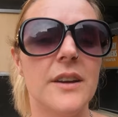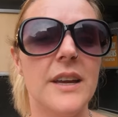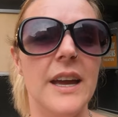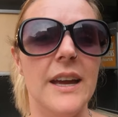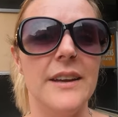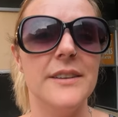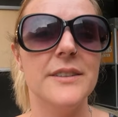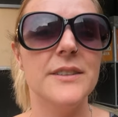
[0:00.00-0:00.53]

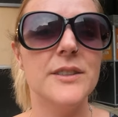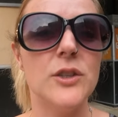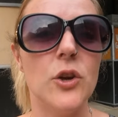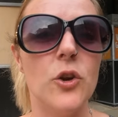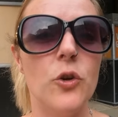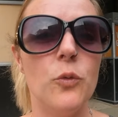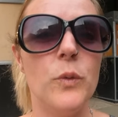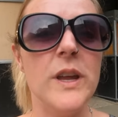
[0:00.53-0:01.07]
Okay,
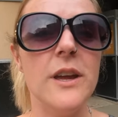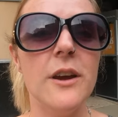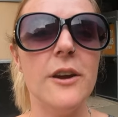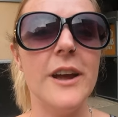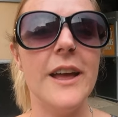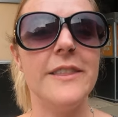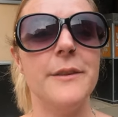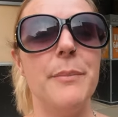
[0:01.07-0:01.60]
so we
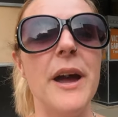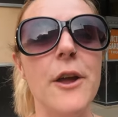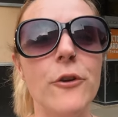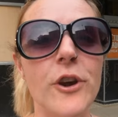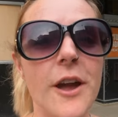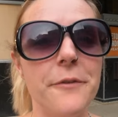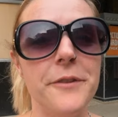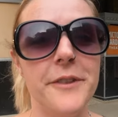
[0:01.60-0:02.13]
are at the
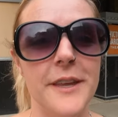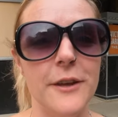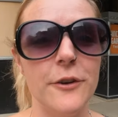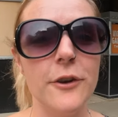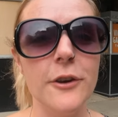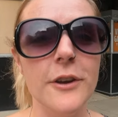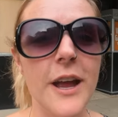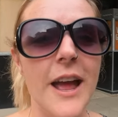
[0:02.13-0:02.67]
Biograph
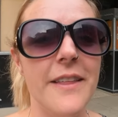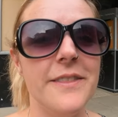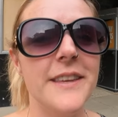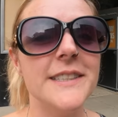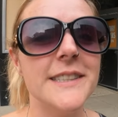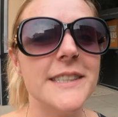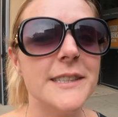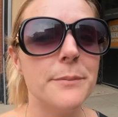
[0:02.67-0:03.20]
Theater, and
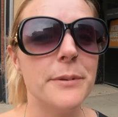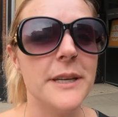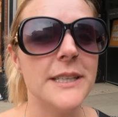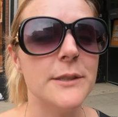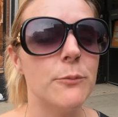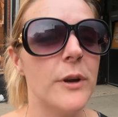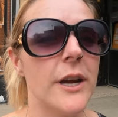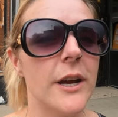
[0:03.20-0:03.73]
this is the
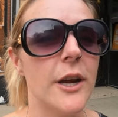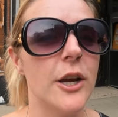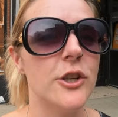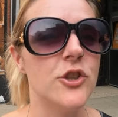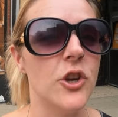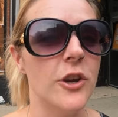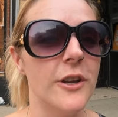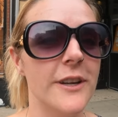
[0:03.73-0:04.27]
place
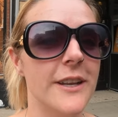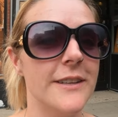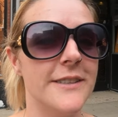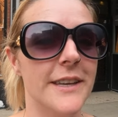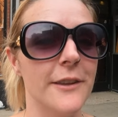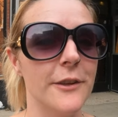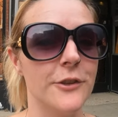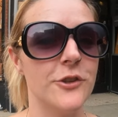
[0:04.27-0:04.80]
where John
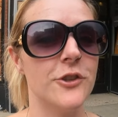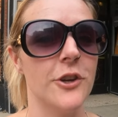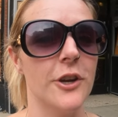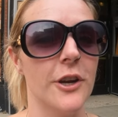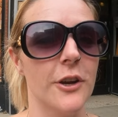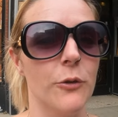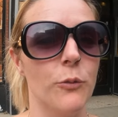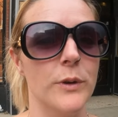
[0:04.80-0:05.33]

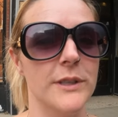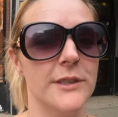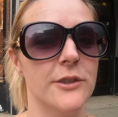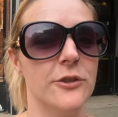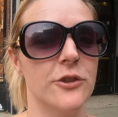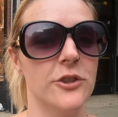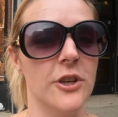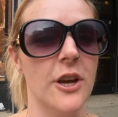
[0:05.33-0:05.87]
Dillinger
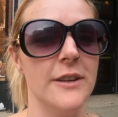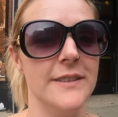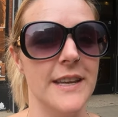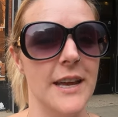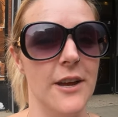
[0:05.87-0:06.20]
was shot